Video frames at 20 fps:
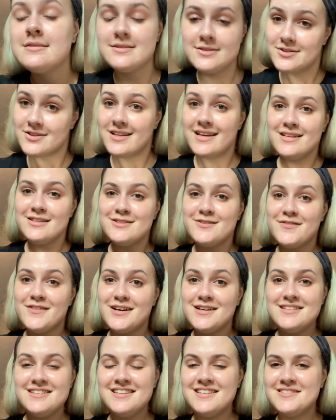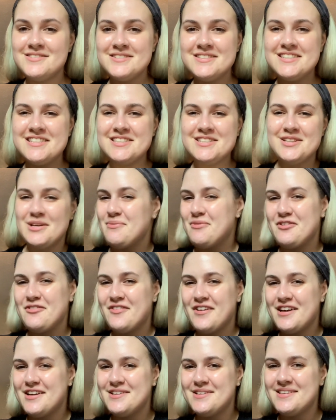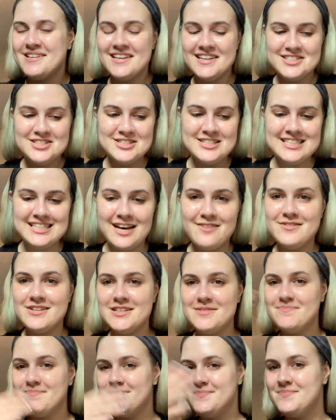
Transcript: So that's fun. It's super fun. I just love it.